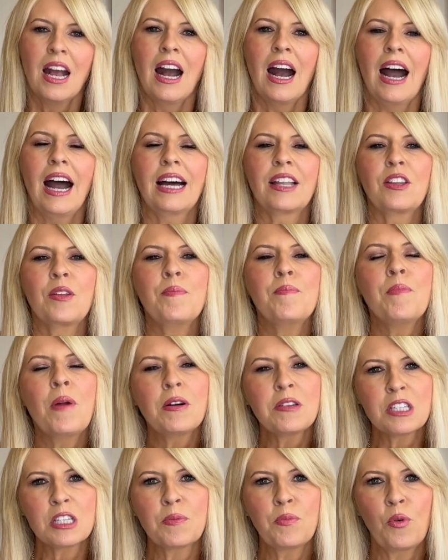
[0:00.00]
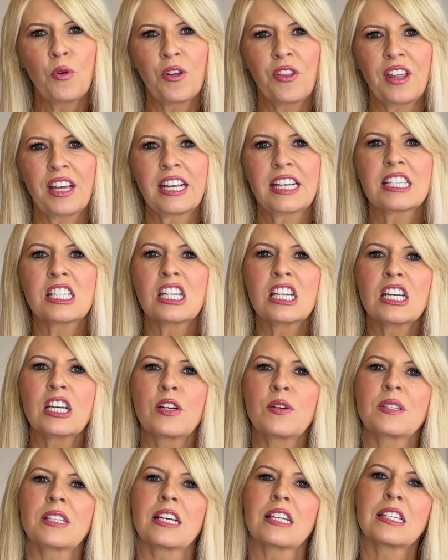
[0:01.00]
And the most important thing is to
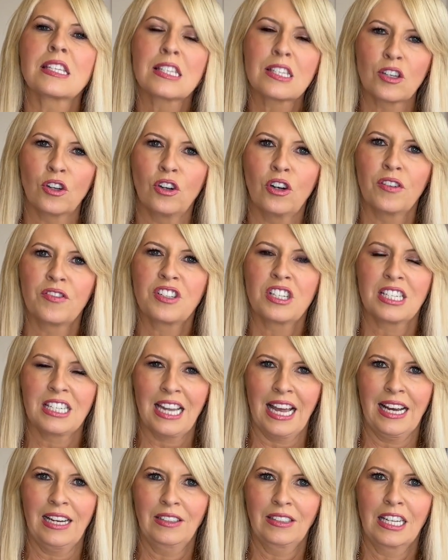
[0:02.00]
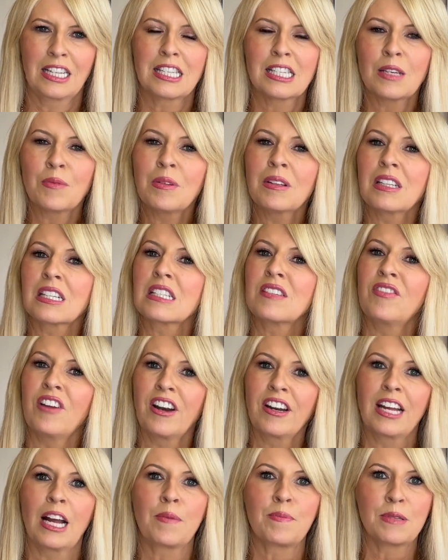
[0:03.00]
use a soft towel and something that's
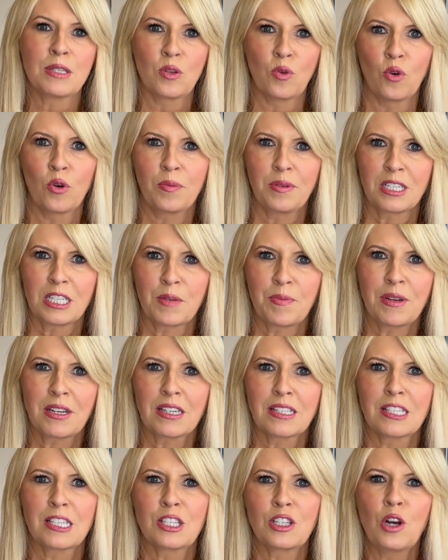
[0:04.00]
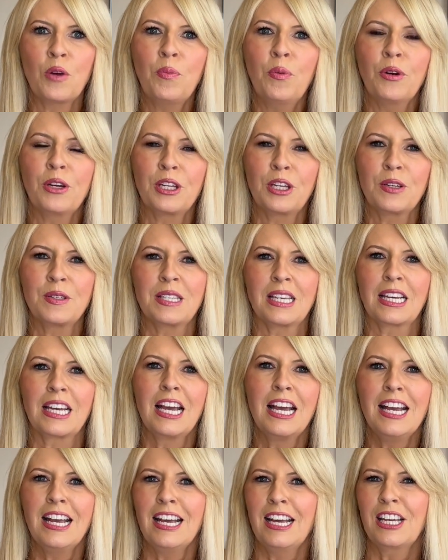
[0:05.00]
very absorbent, because there's no point using,
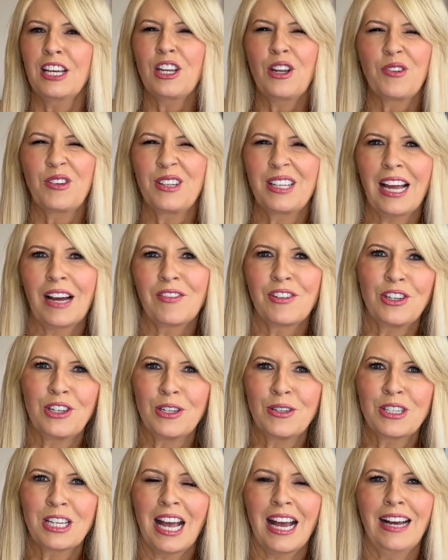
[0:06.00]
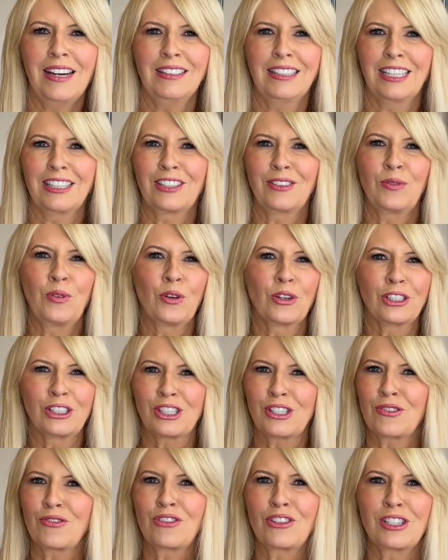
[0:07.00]
when you have a new towel and the water
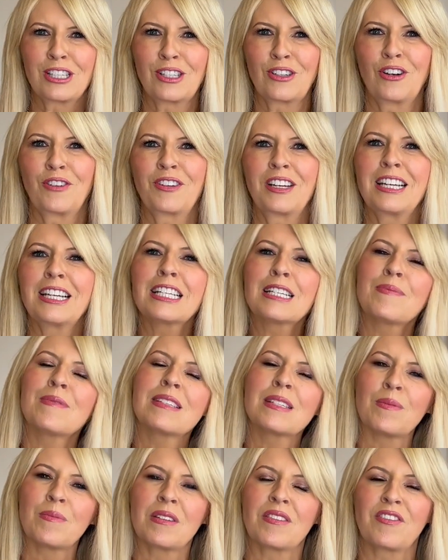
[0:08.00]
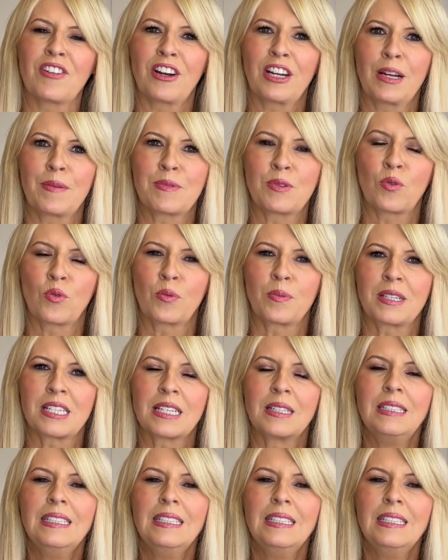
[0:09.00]
just runs off. It needs to be something very absorbent.